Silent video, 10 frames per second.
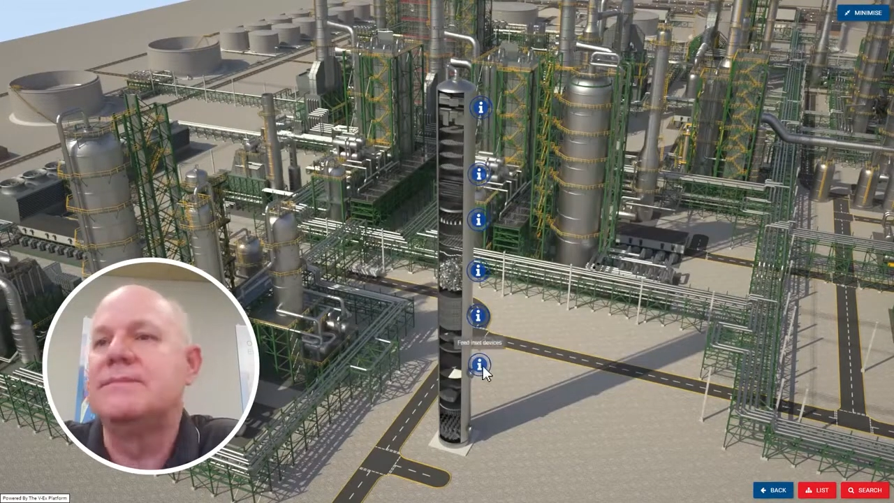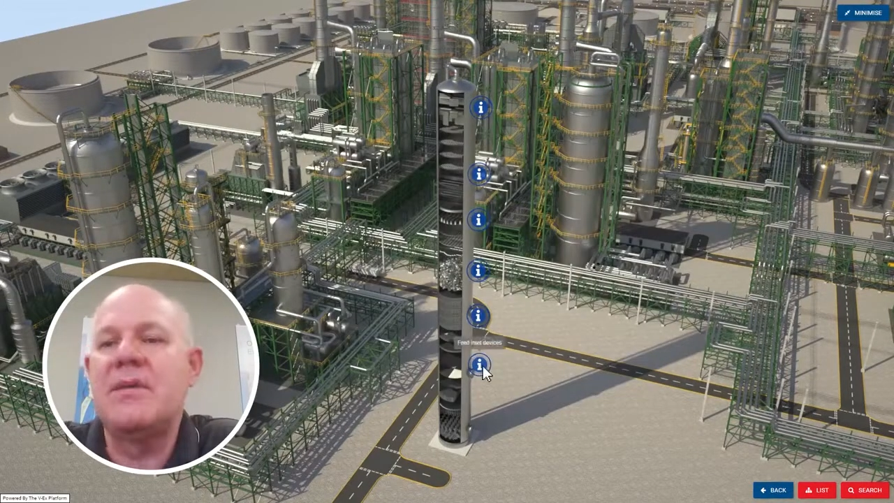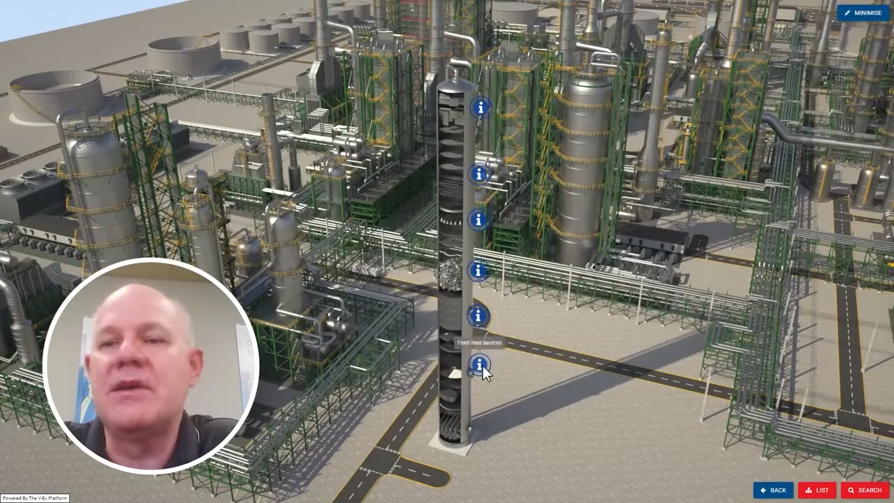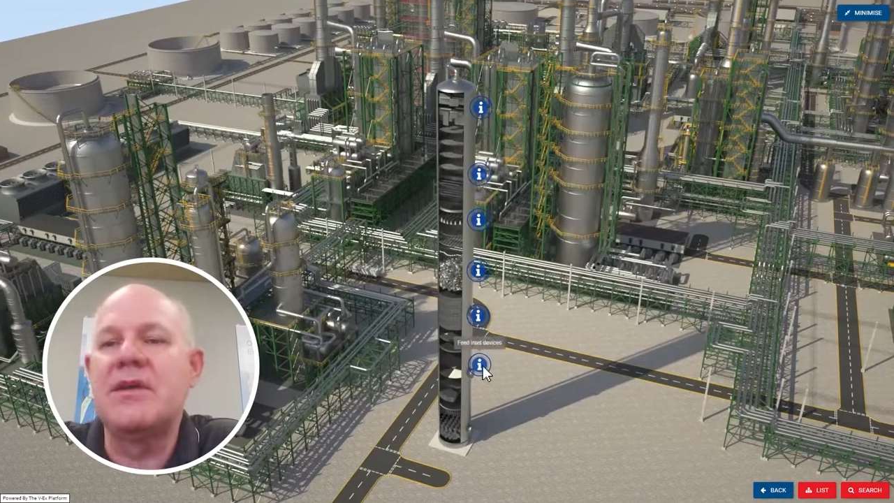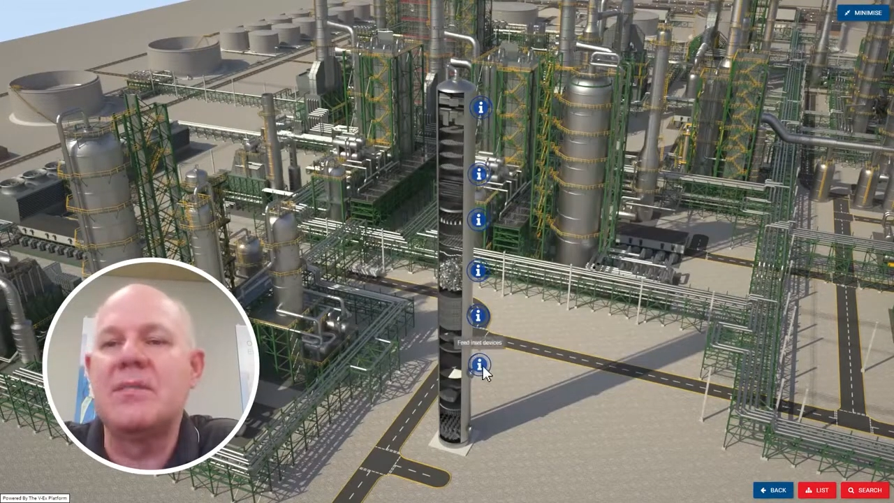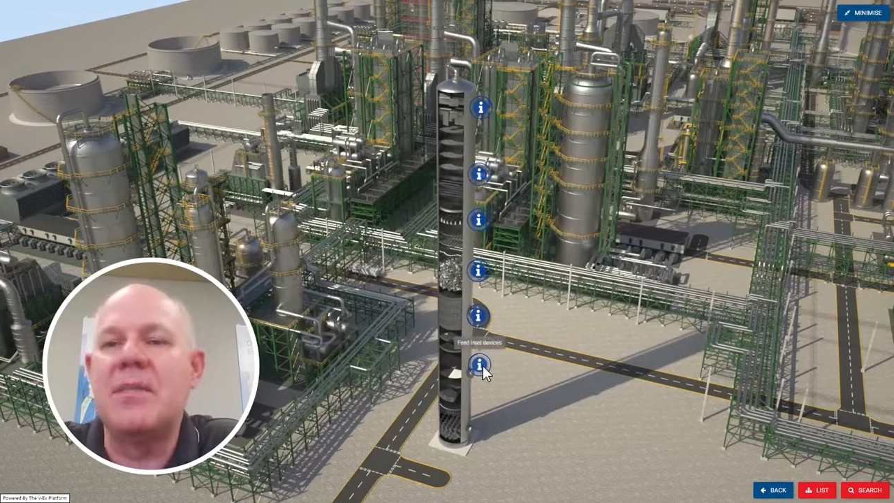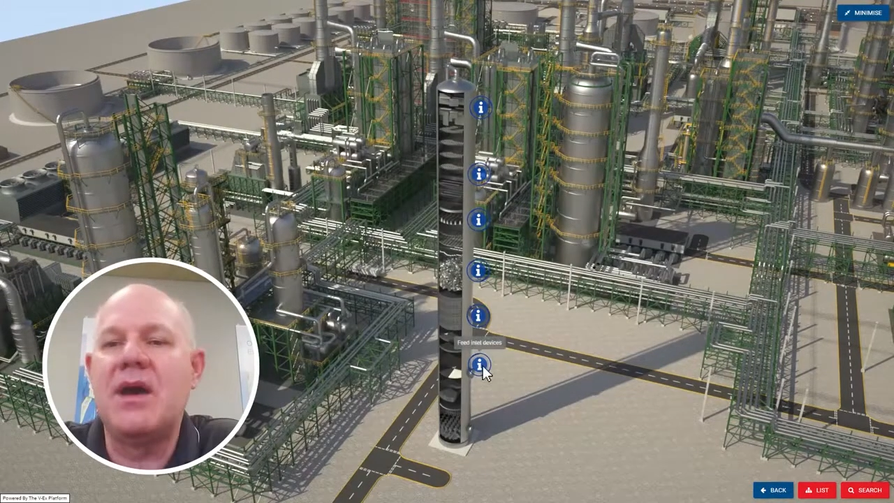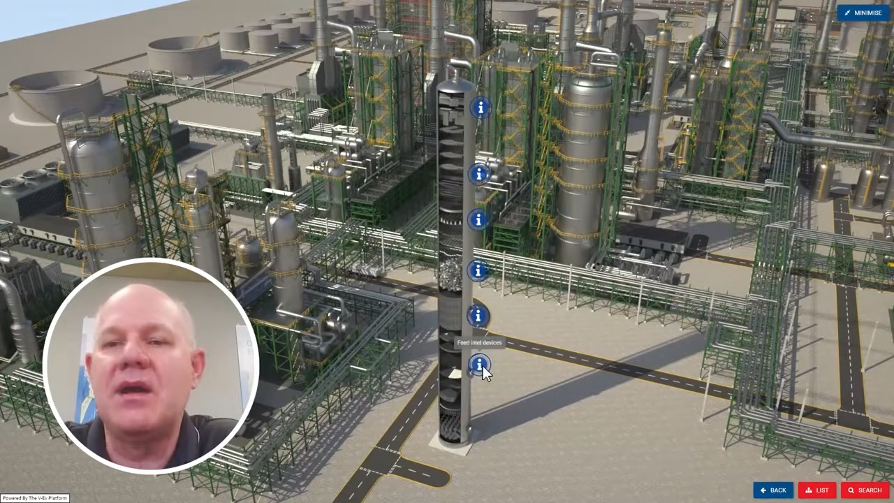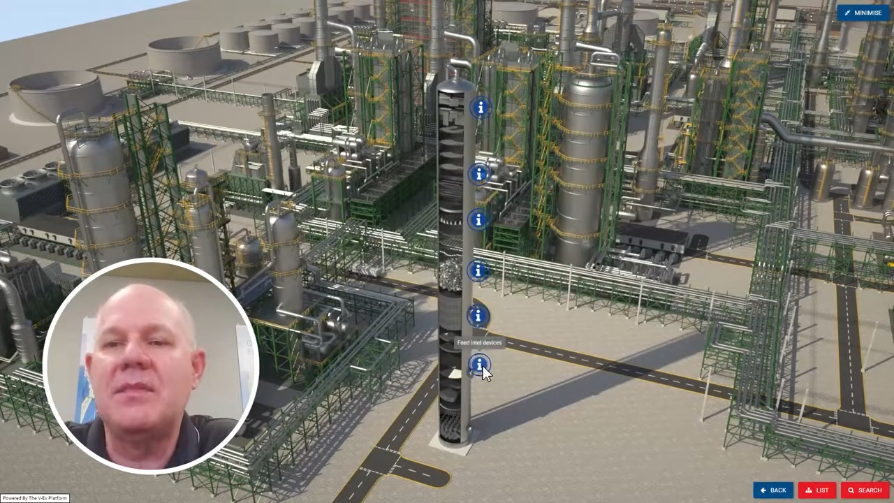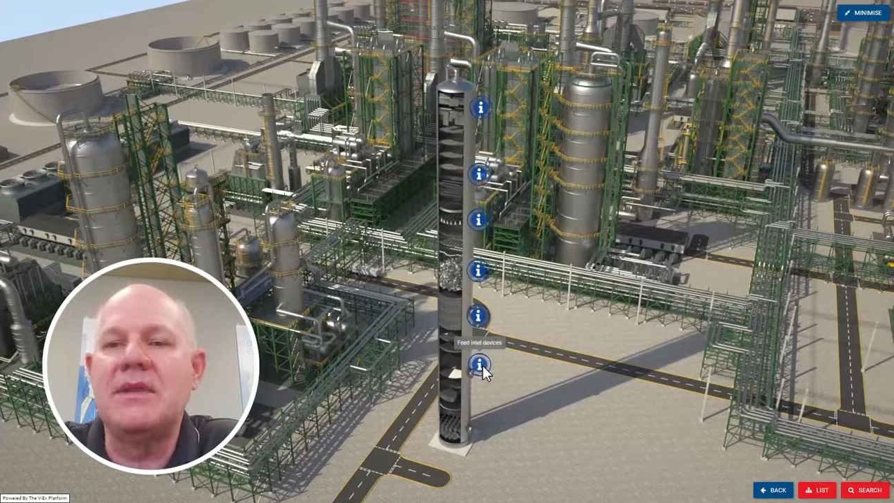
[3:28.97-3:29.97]
We go to the
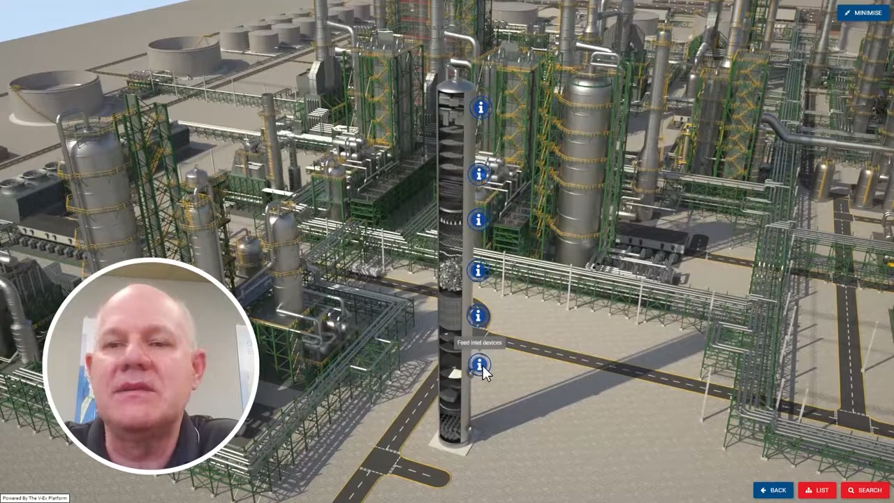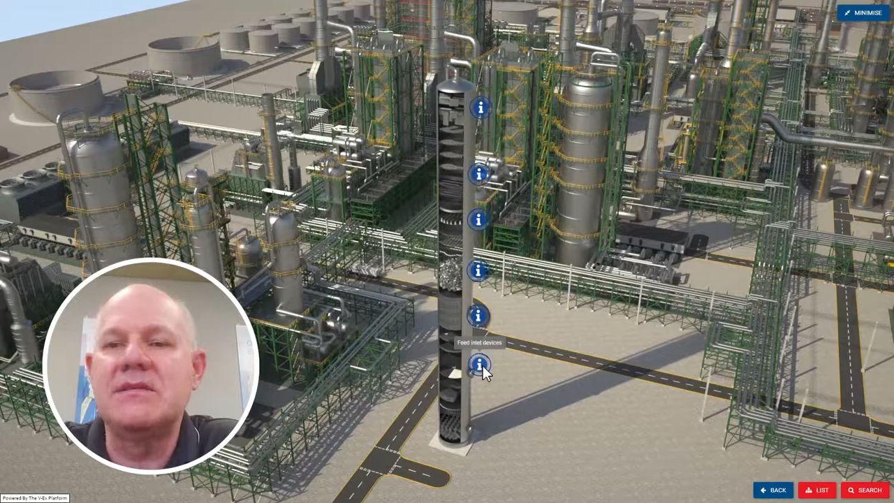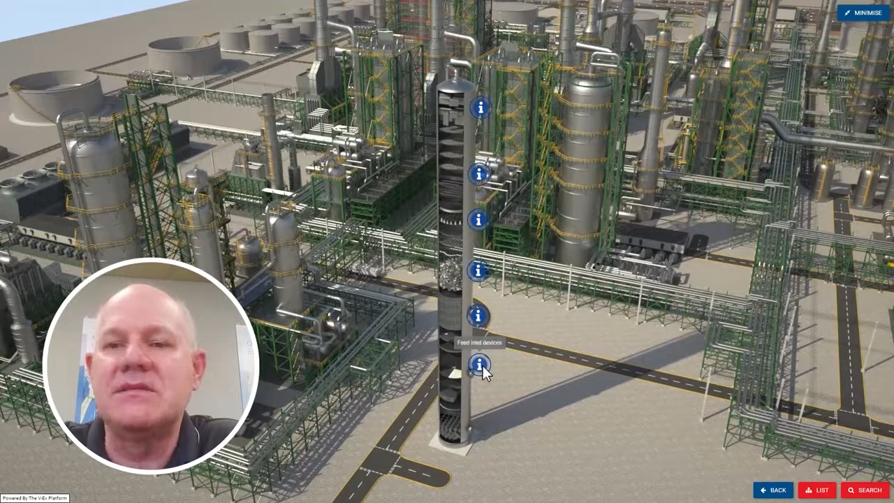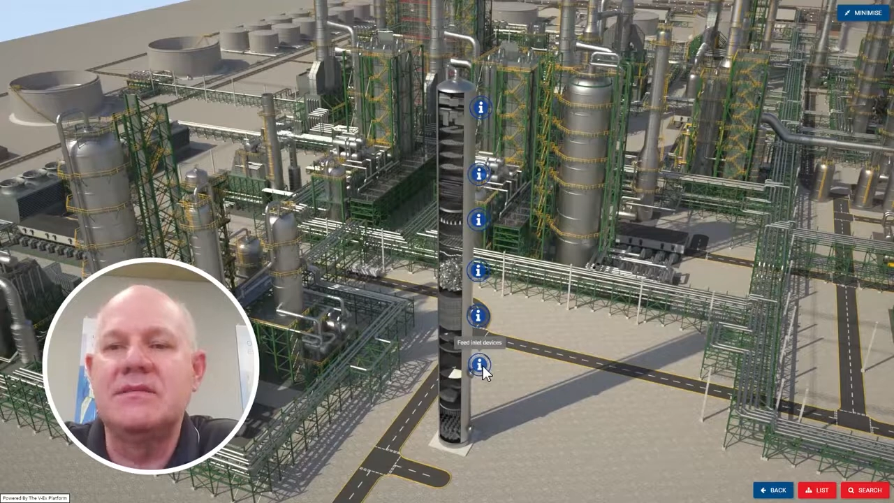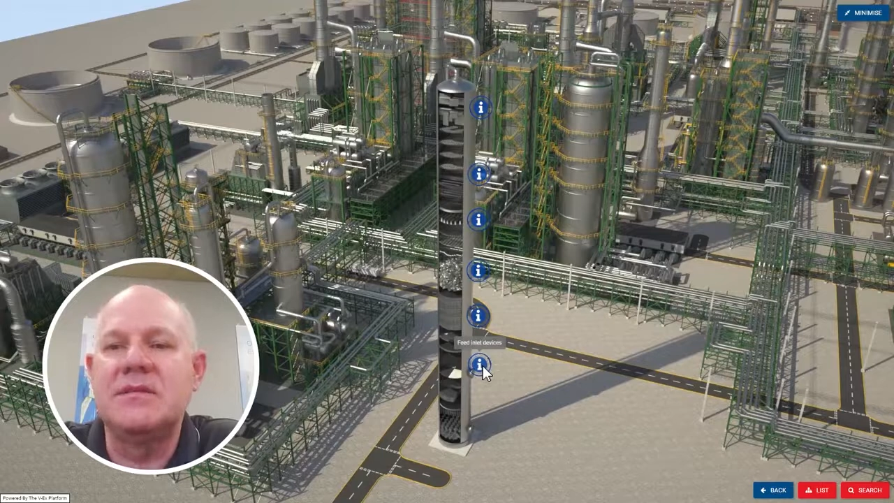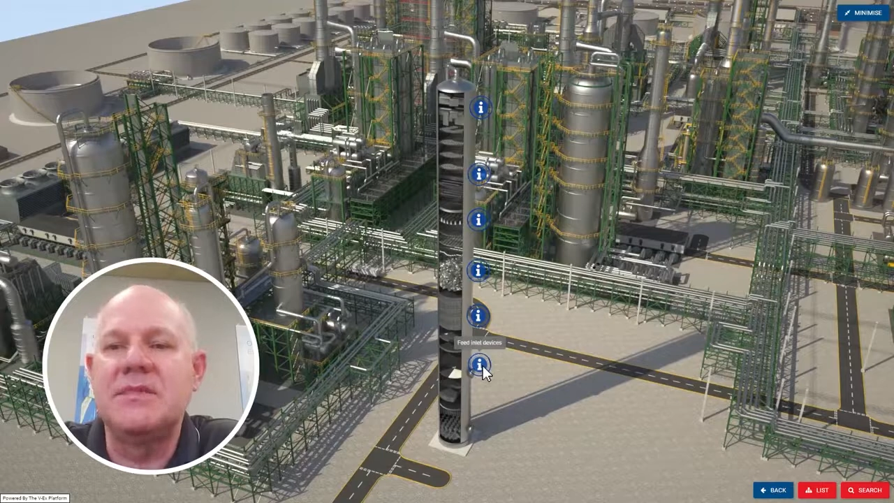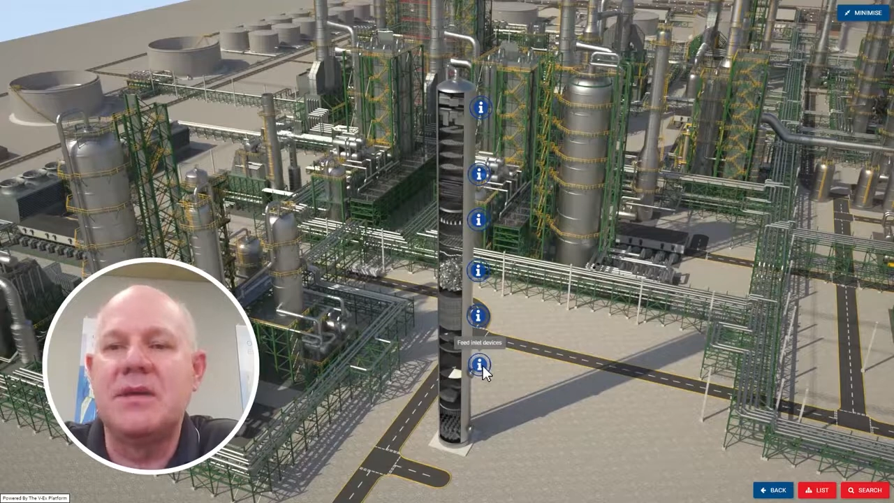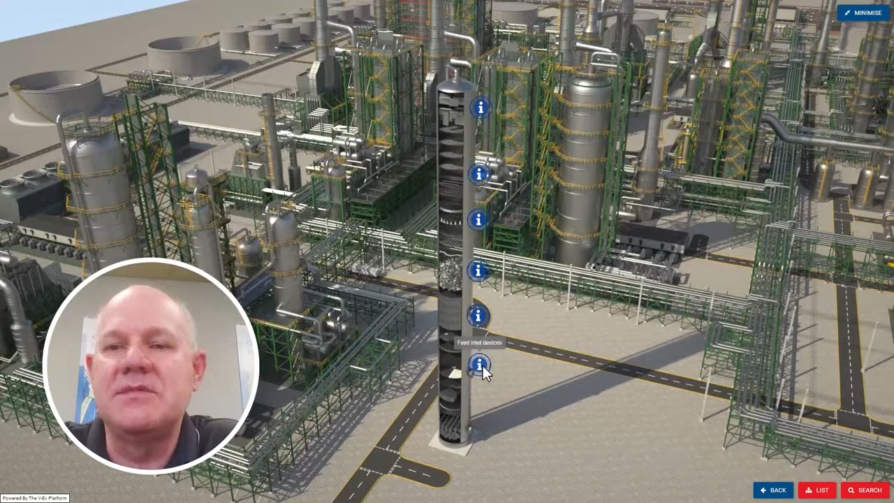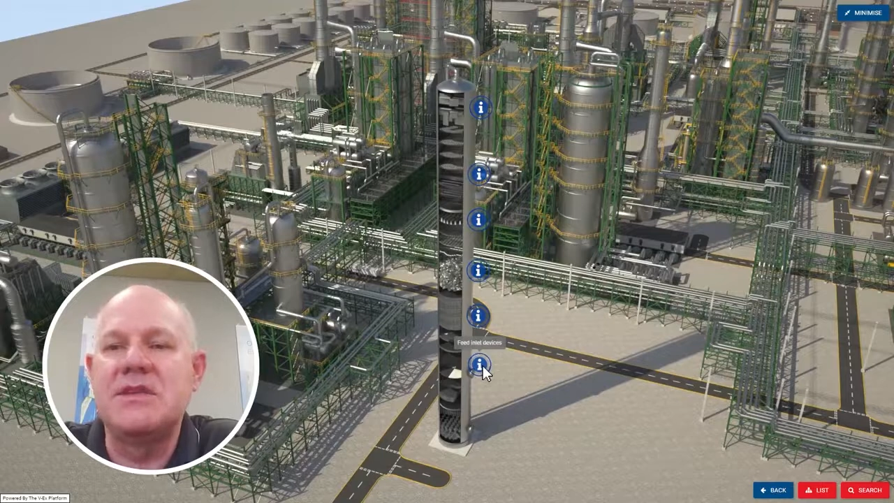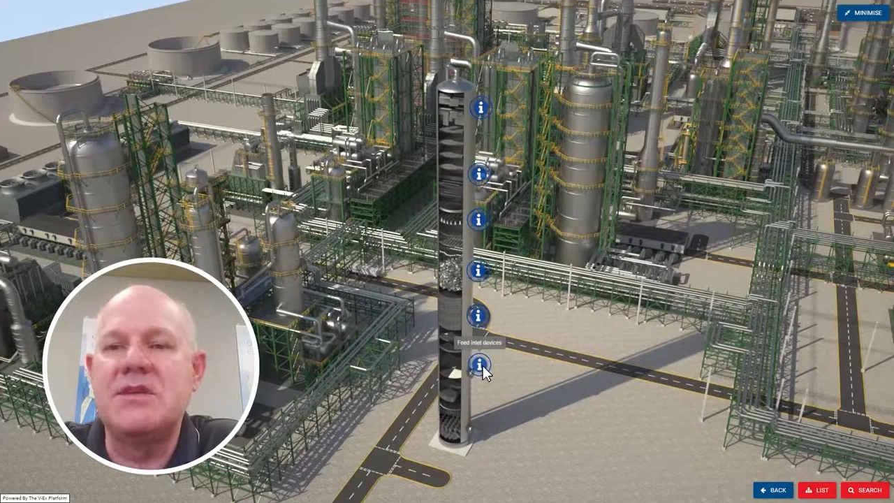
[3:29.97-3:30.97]
bottom, and this is
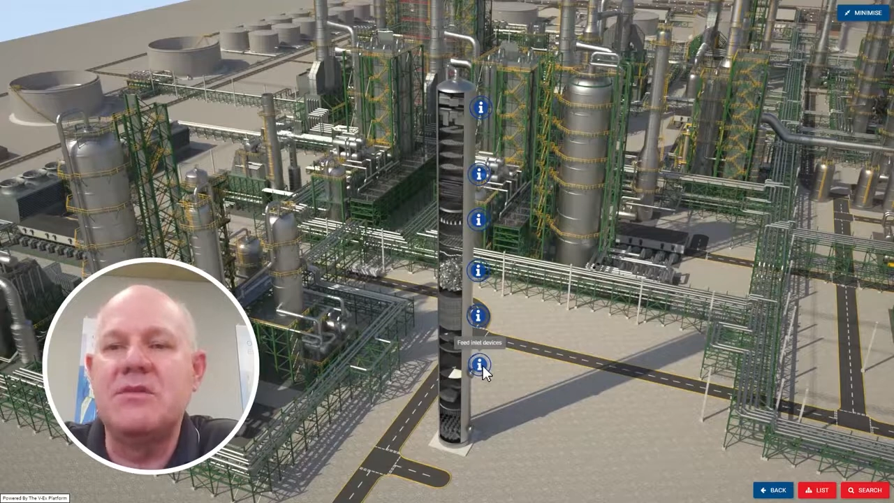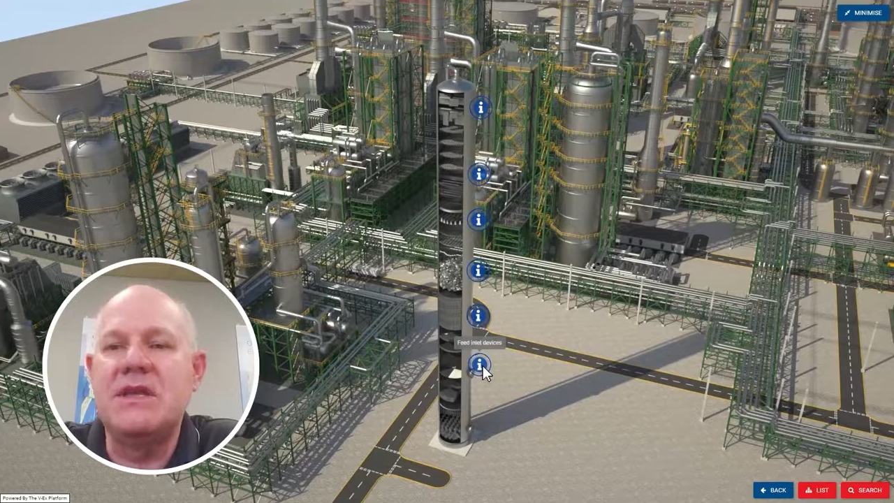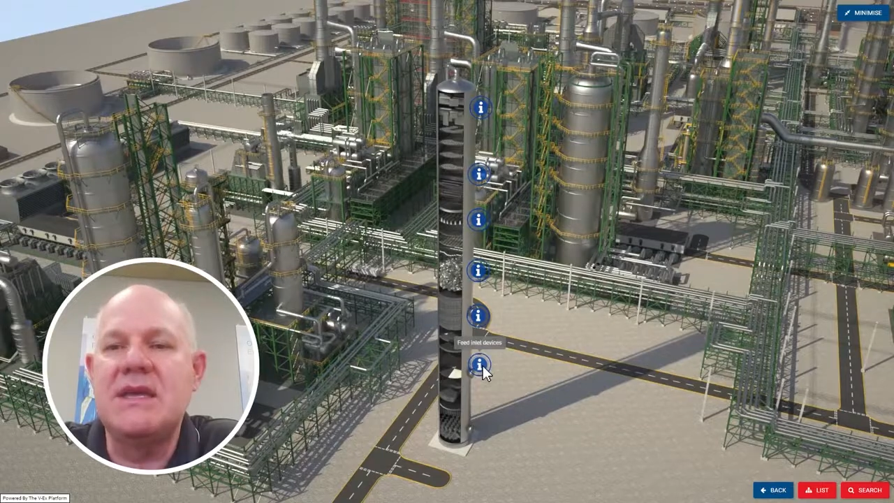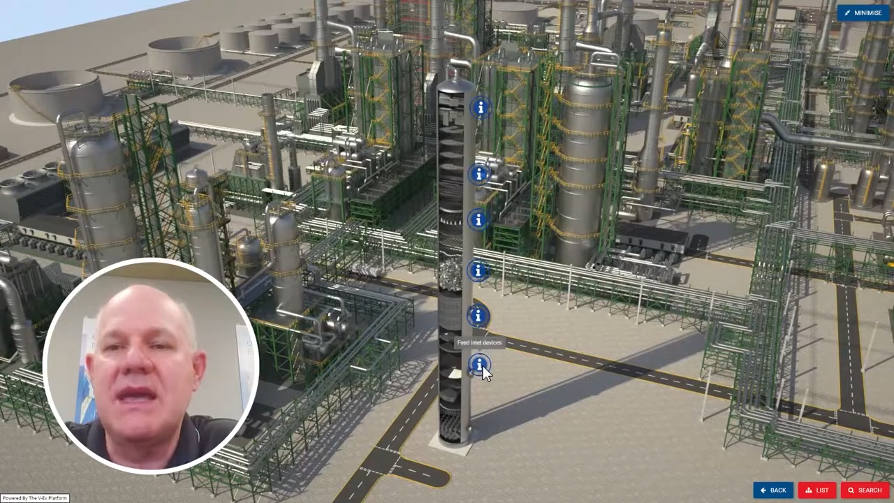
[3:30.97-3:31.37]
sometimes a unique